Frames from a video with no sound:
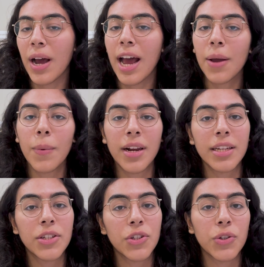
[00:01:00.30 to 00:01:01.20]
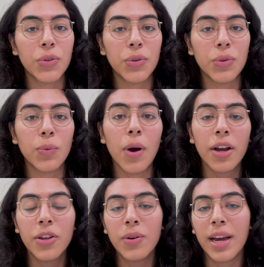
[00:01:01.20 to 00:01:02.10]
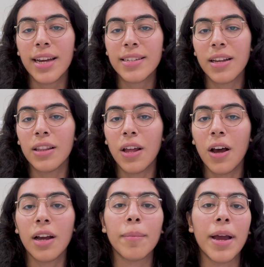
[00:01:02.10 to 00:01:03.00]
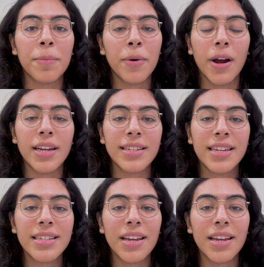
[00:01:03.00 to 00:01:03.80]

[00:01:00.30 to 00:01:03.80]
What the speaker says: I wanted to walk you guys along my process